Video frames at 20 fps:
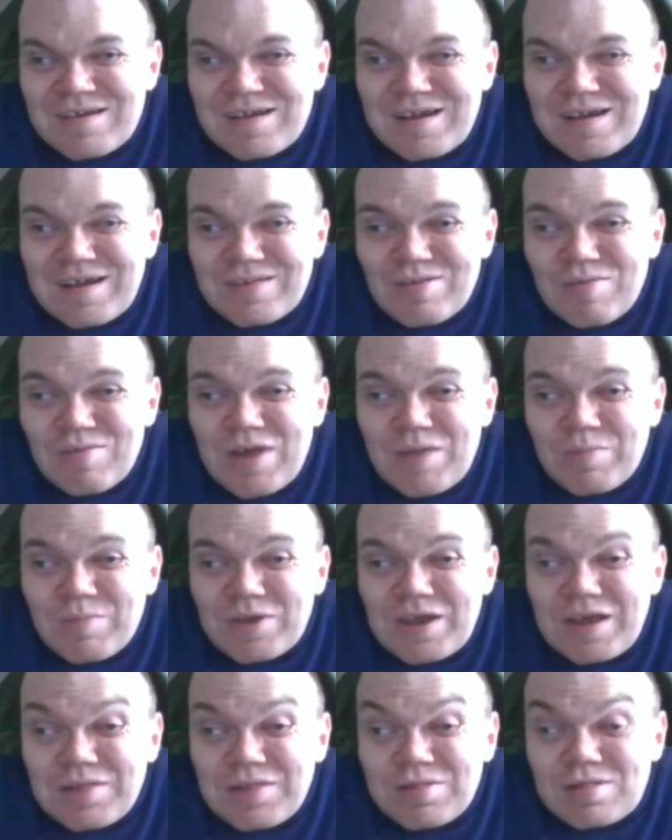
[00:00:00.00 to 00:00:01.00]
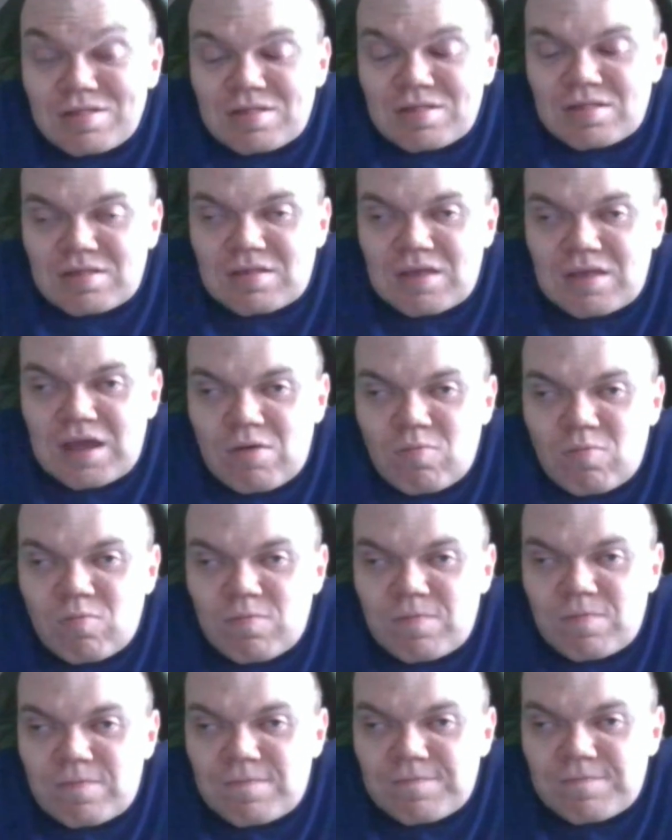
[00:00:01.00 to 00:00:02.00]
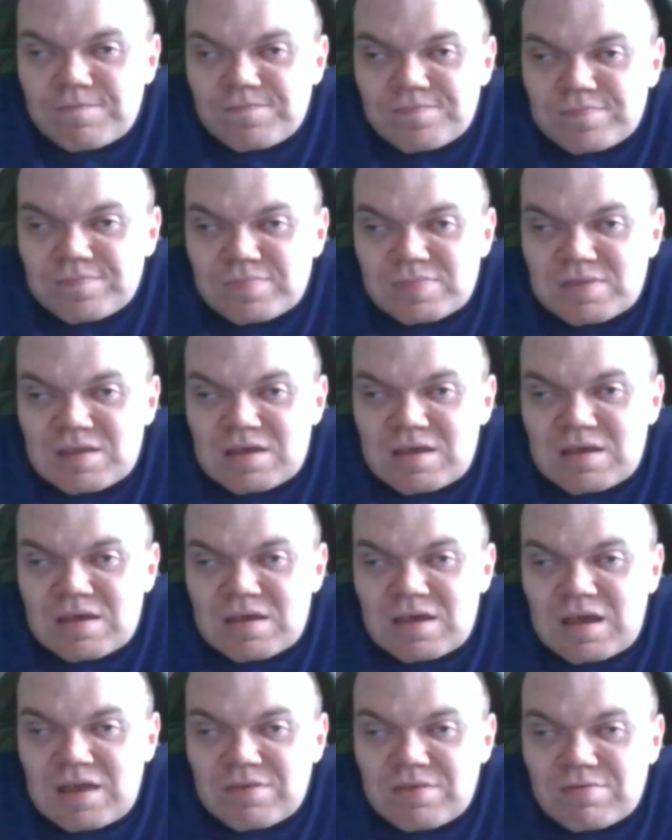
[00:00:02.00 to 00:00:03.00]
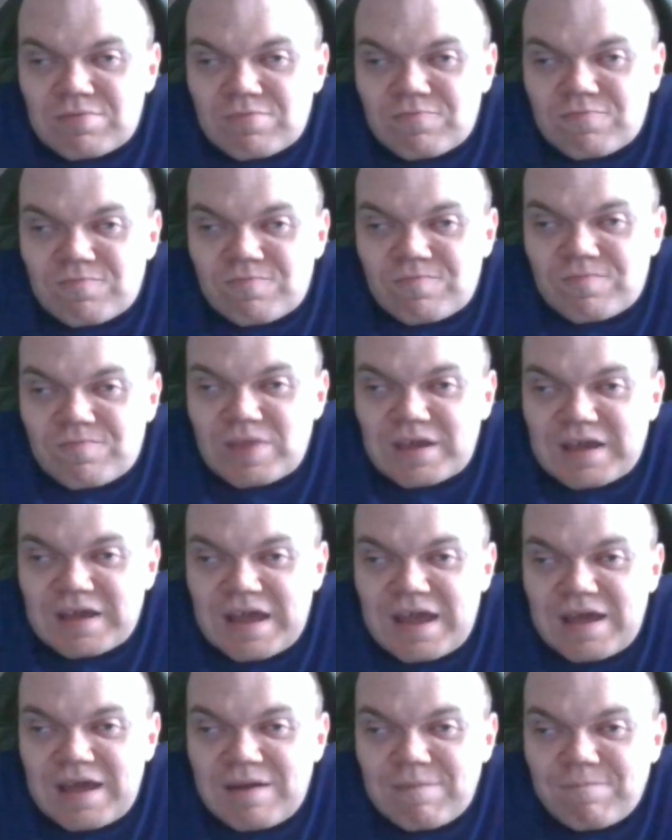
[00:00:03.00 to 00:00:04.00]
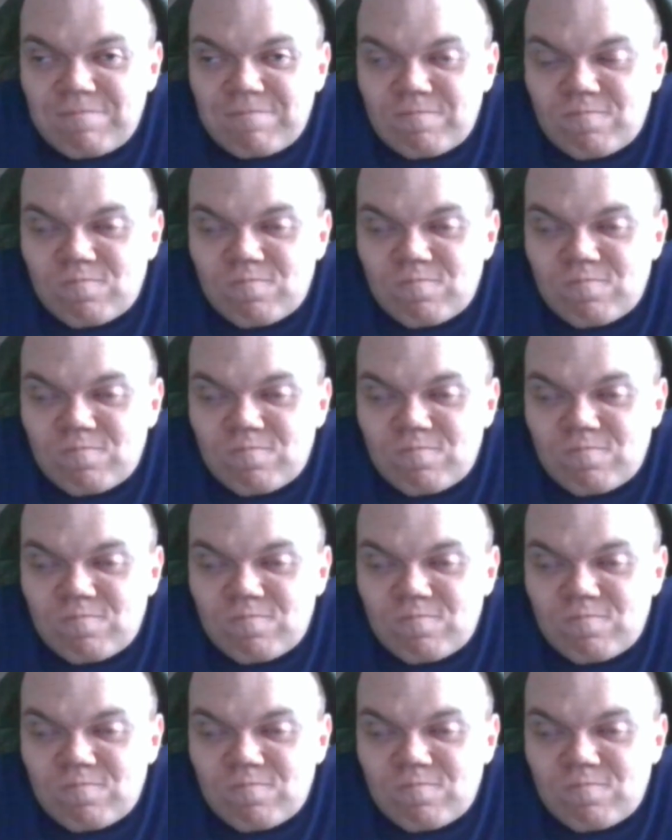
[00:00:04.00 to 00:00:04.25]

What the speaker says: and sometimes it isn't like a